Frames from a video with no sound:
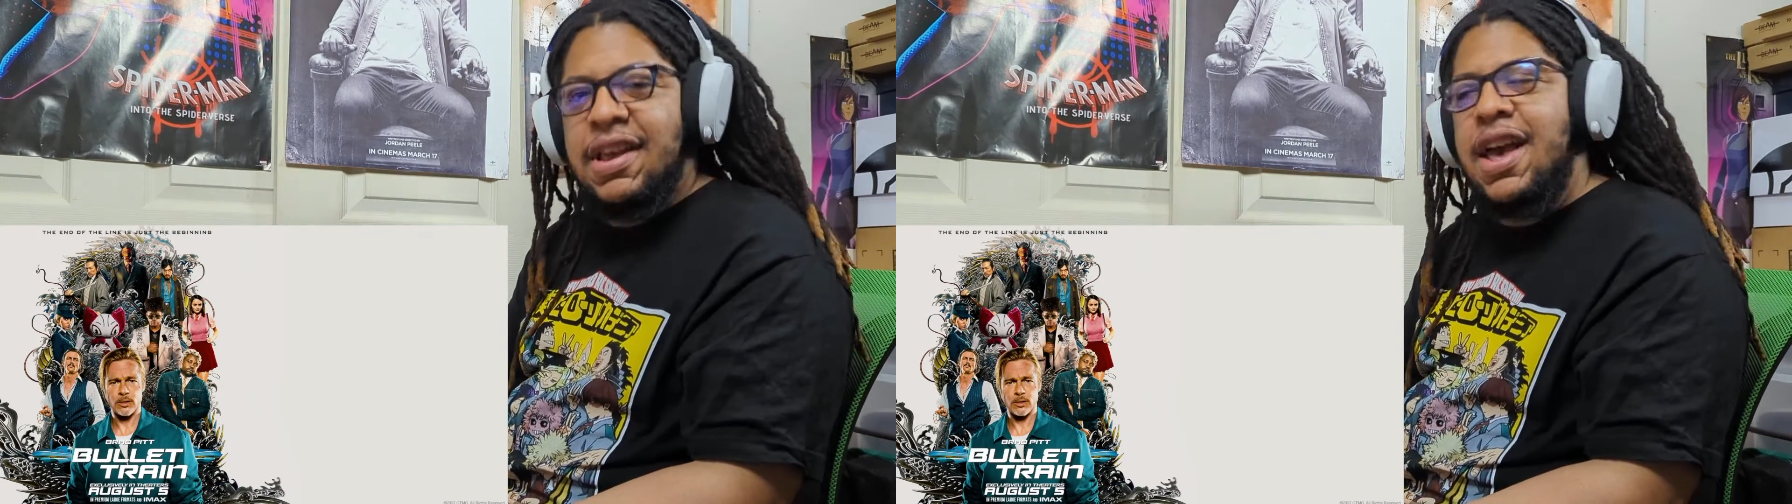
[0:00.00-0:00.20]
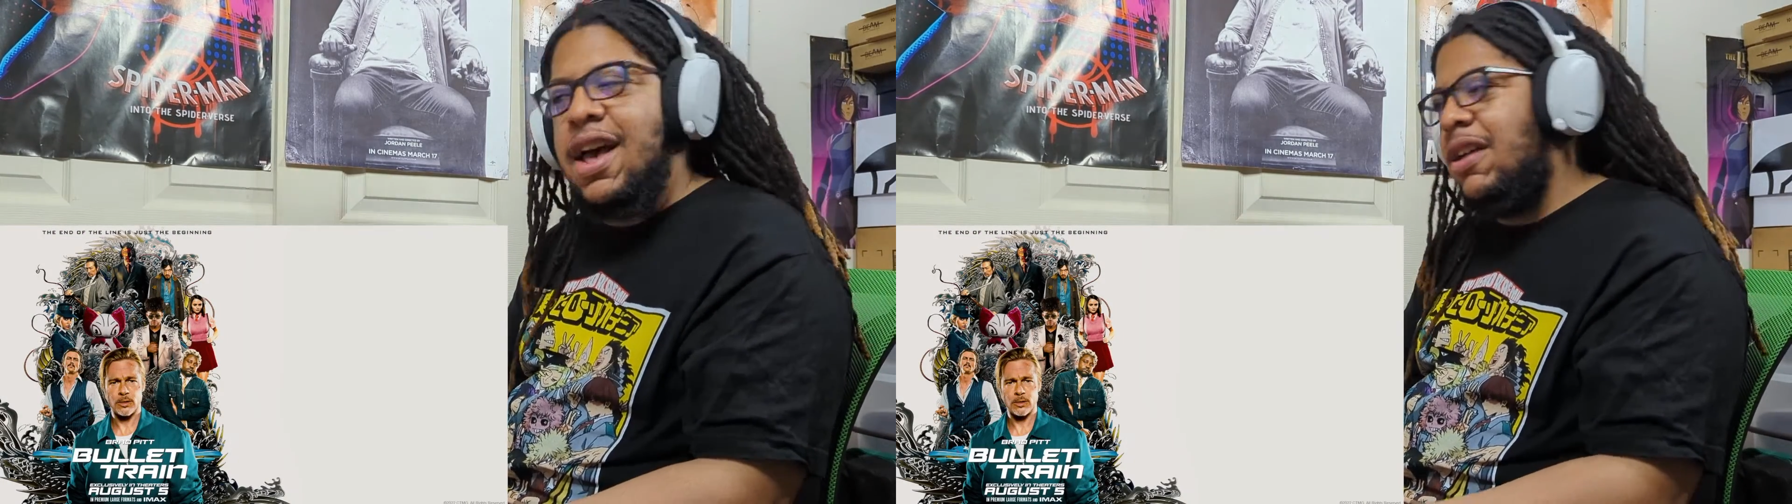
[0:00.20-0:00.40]

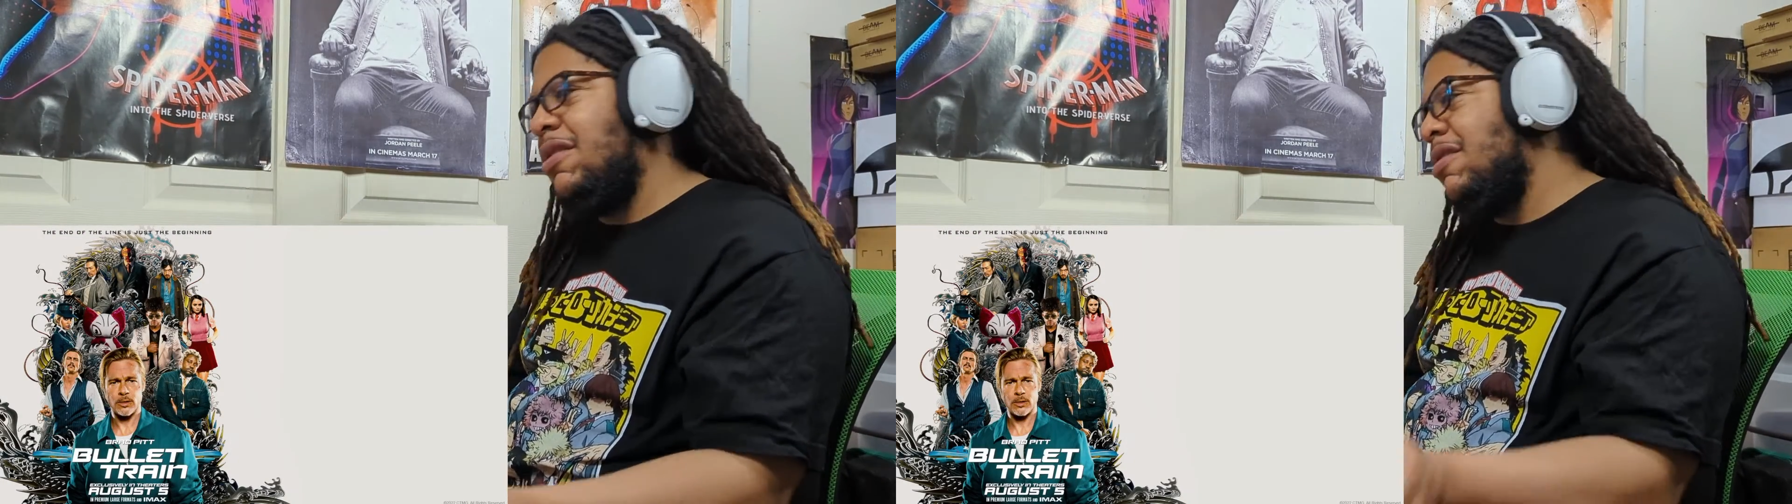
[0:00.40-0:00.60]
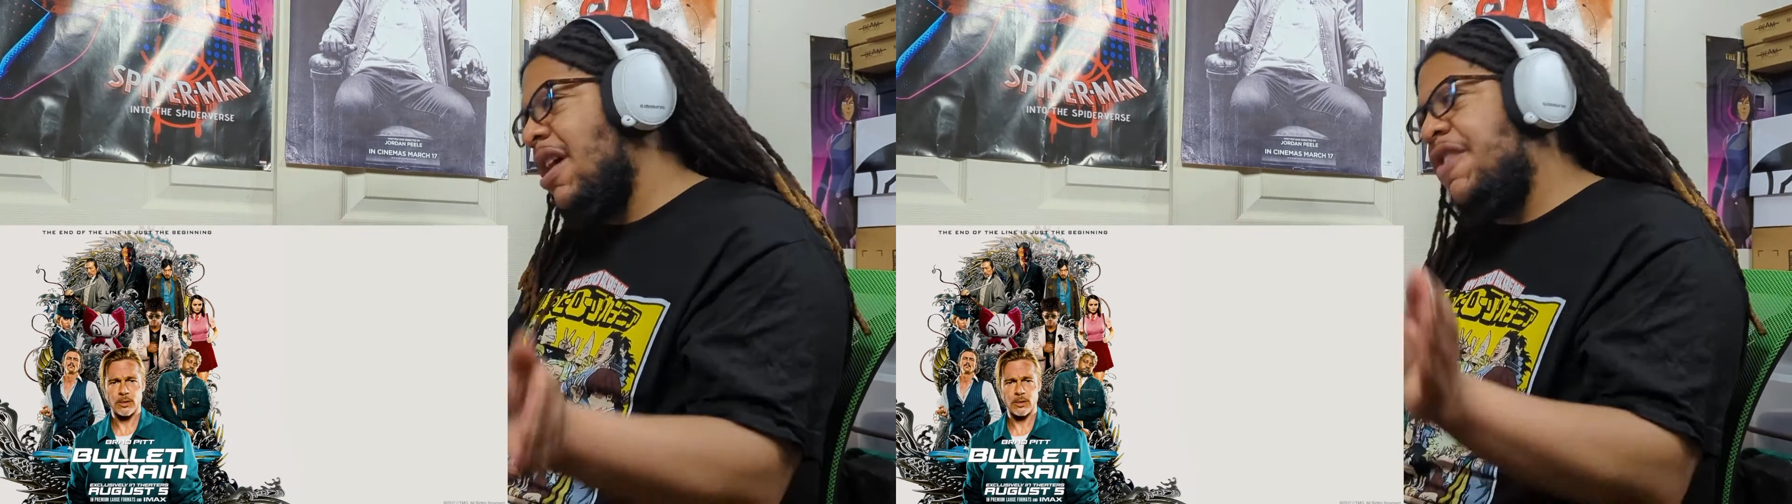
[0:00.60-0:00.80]
Yeah,
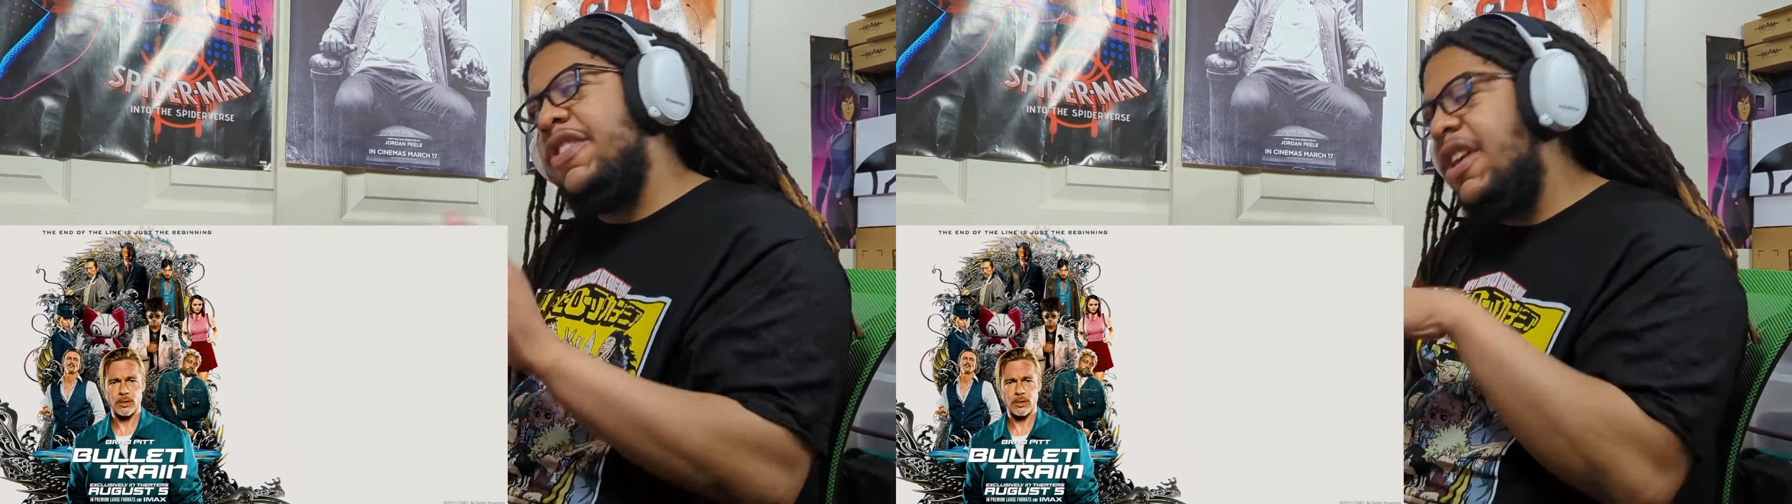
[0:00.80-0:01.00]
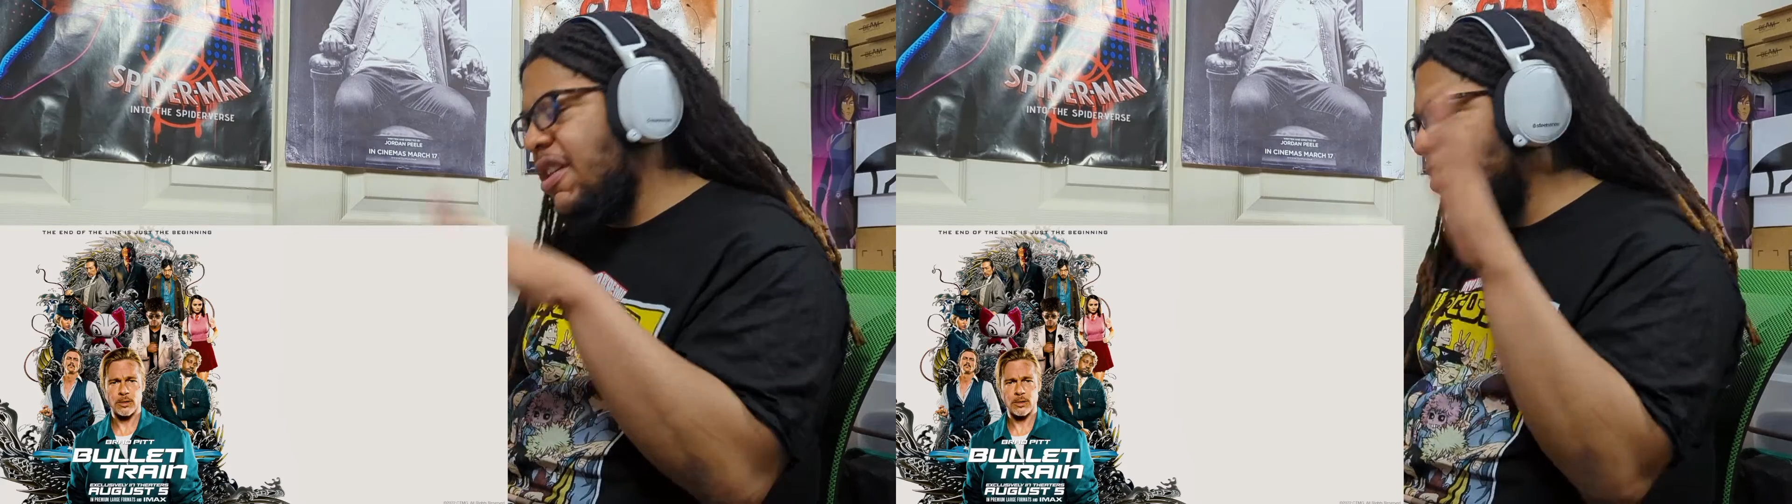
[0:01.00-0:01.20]

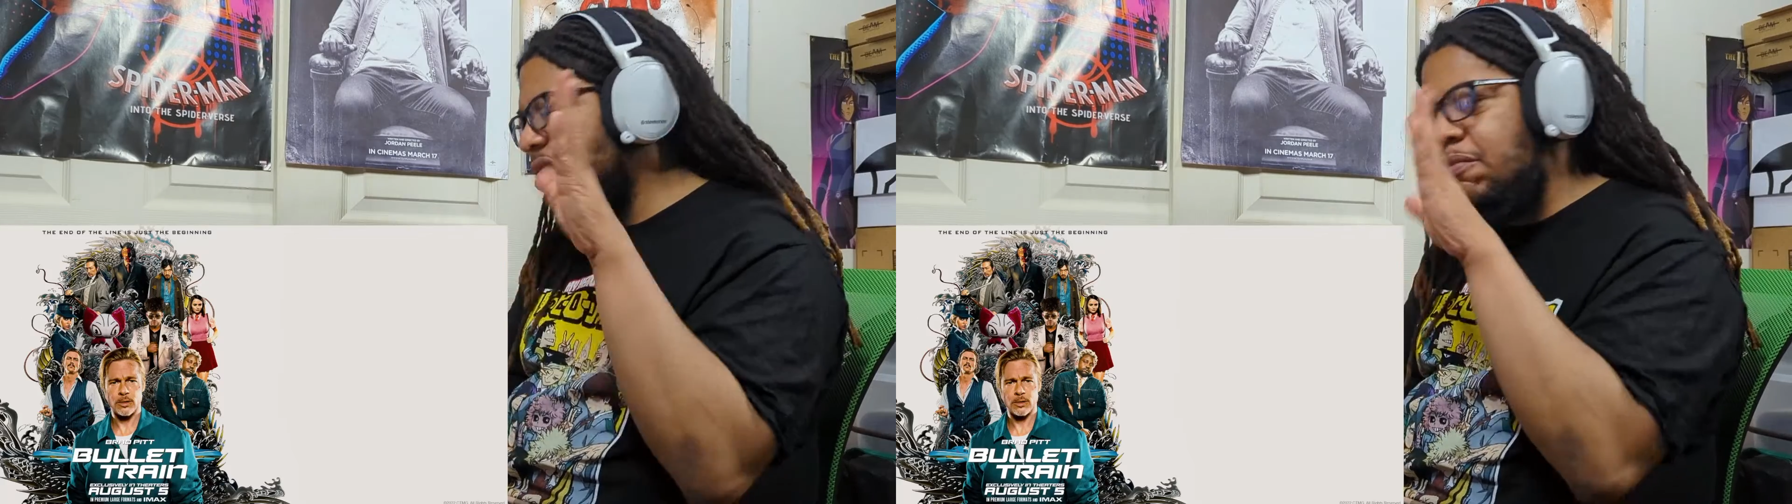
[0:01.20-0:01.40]
everything's